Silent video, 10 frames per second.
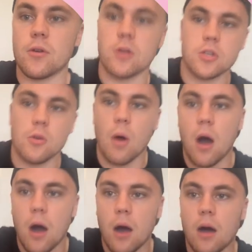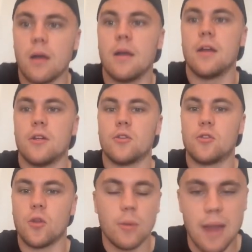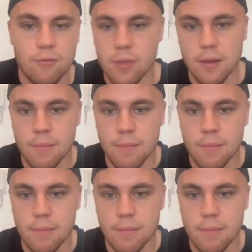guys who are doing everything